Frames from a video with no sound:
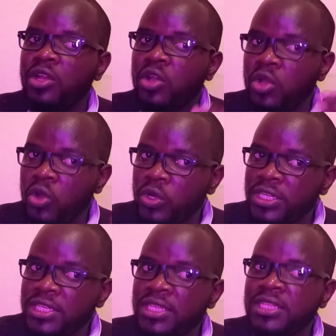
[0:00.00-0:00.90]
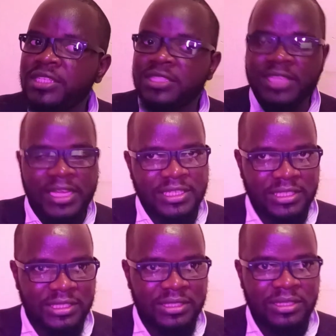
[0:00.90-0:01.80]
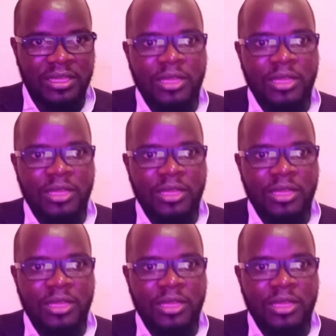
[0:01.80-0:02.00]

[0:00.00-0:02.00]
lot sizes.